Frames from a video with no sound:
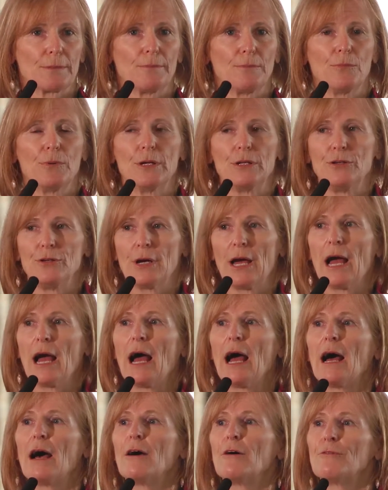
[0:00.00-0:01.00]
When you
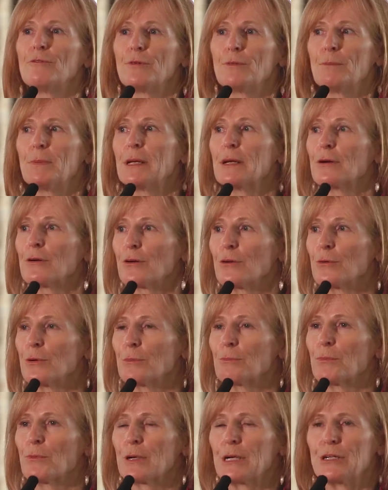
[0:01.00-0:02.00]
have a bigger
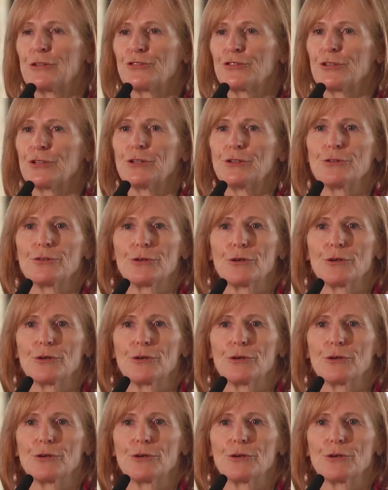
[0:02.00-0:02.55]
corporation